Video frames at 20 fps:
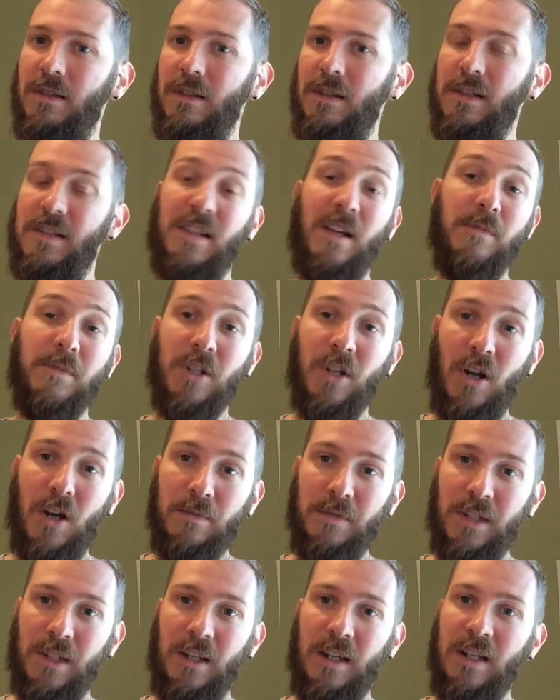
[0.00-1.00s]

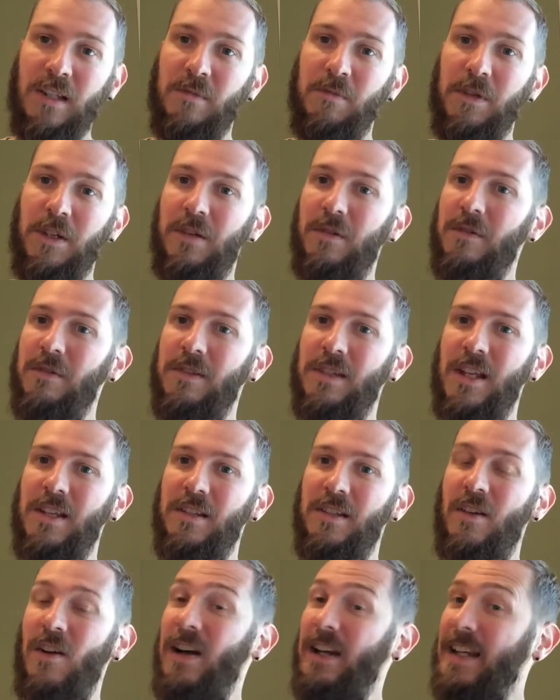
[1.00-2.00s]
Sometimes it is because
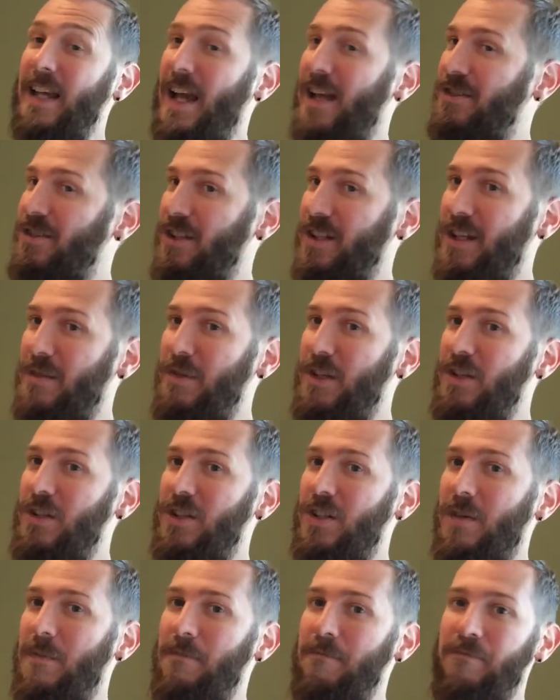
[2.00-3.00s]
there's an eye-catching
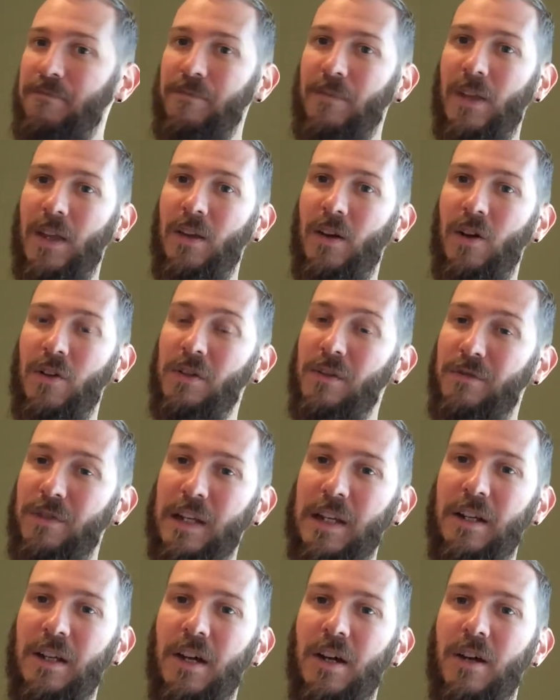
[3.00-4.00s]
image on the
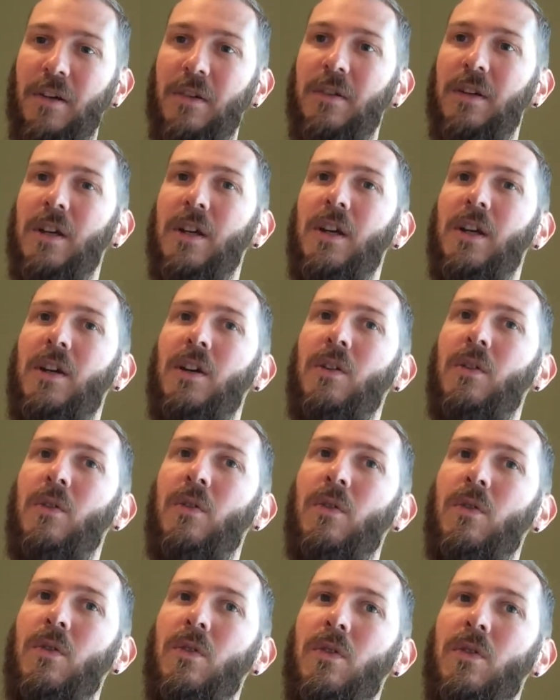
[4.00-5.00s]
video,
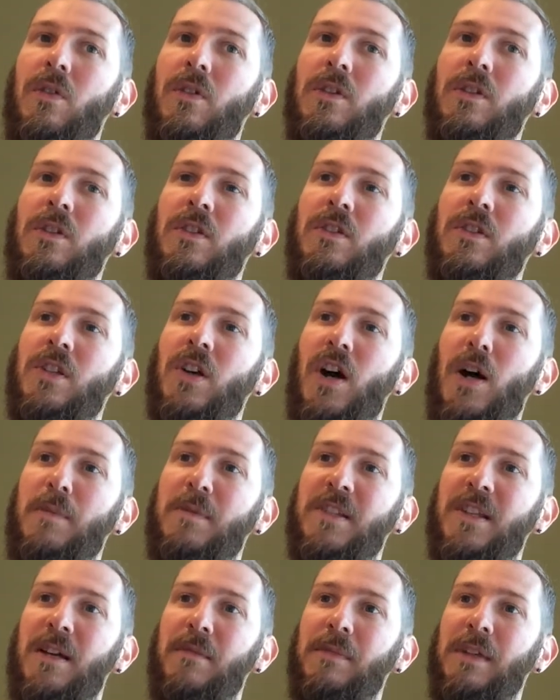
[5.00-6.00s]
or you
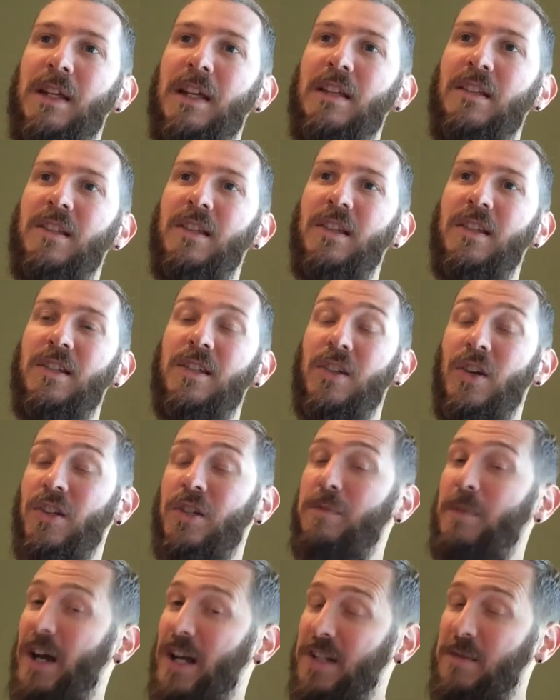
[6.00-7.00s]
typed something into the
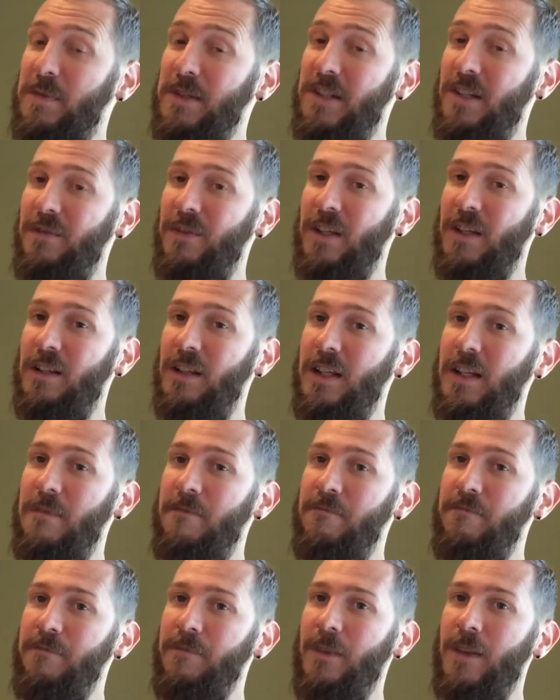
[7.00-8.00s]
search bar specifically.
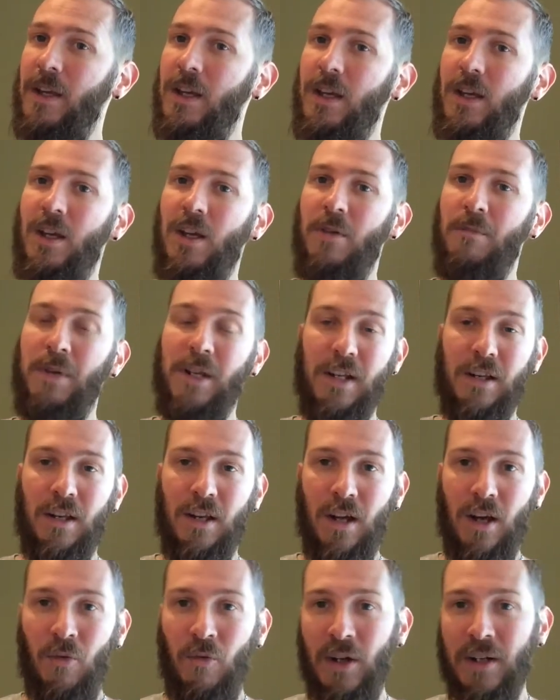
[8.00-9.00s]
But
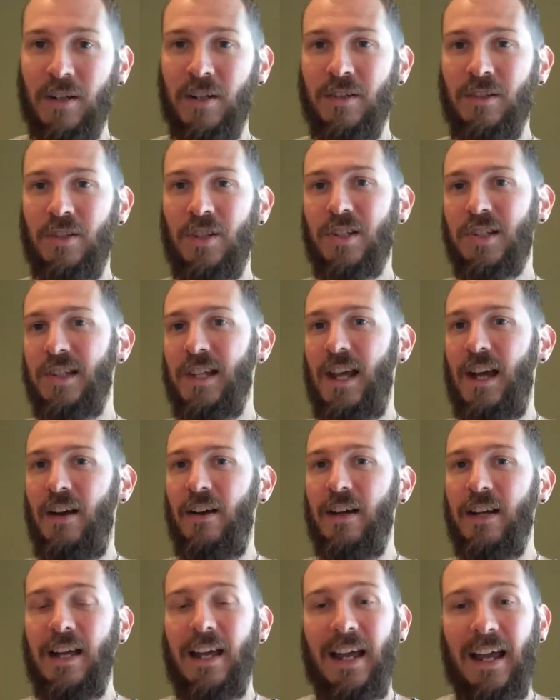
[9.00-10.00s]
I wonder just
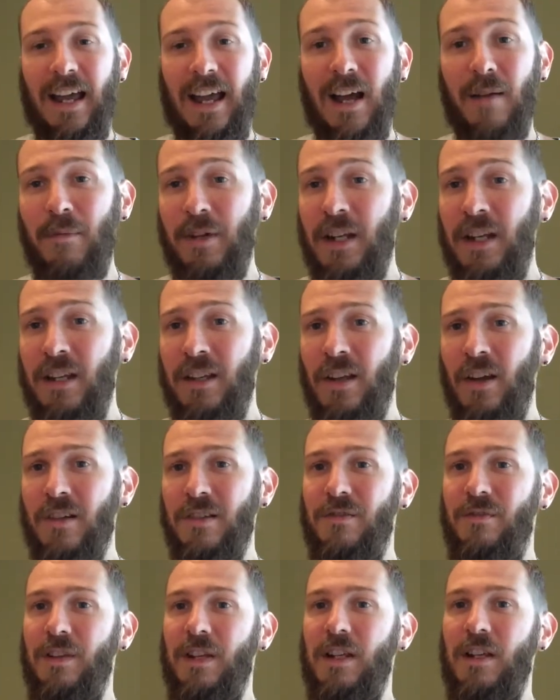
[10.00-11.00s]
now, how many of
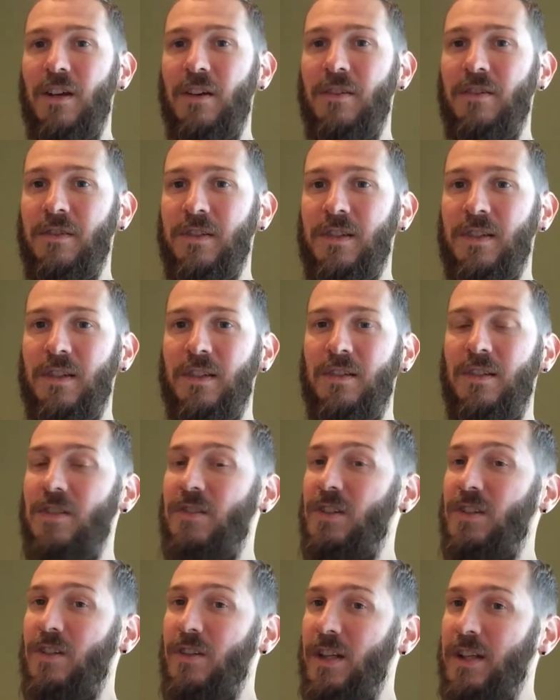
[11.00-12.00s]
those videos
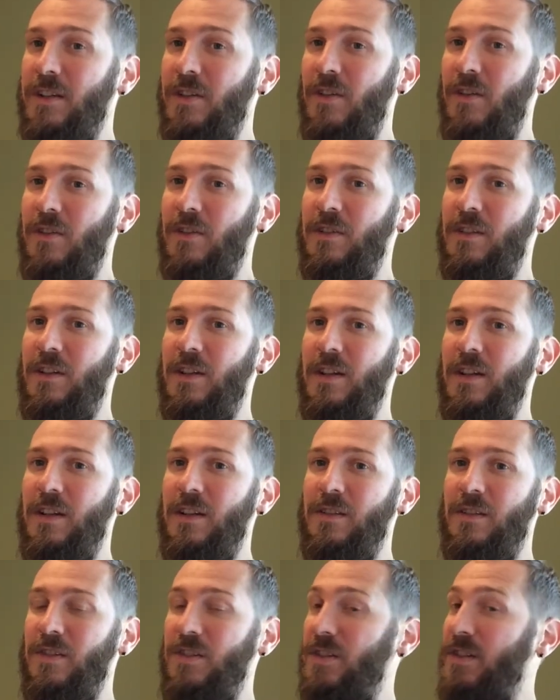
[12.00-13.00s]
did you click on,
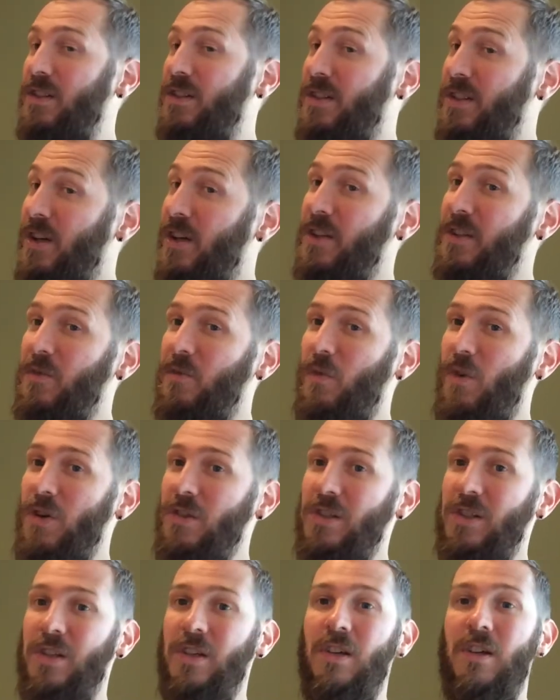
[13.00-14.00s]
did you decide to
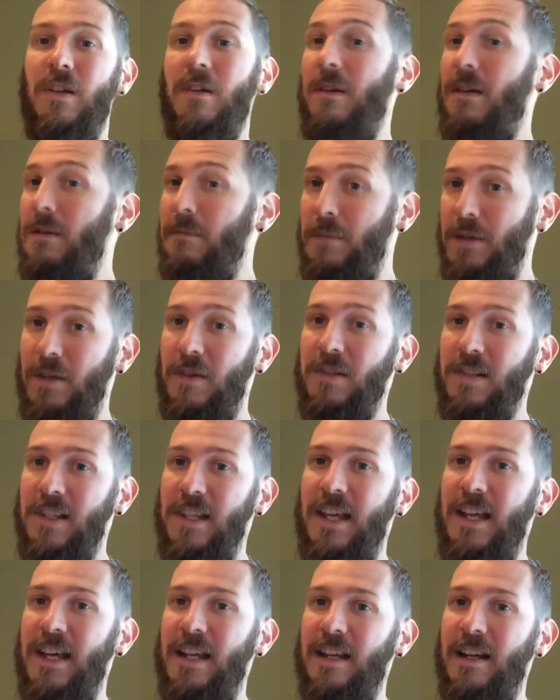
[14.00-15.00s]
watch because of
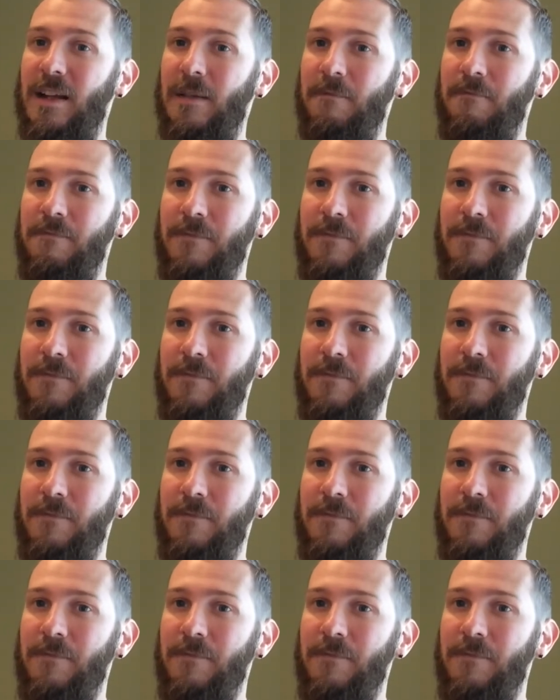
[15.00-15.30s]
the header?